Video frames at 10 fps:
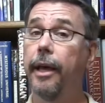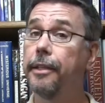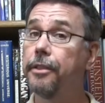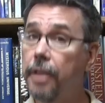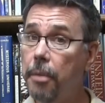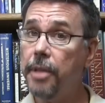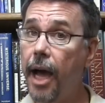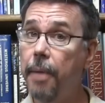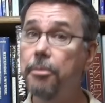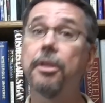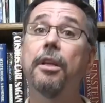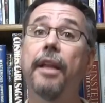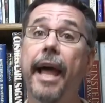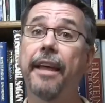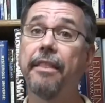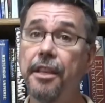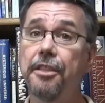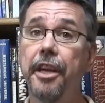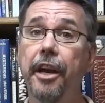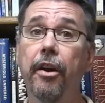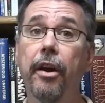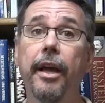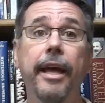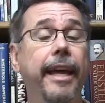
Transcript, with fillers: And sometimes, like this year,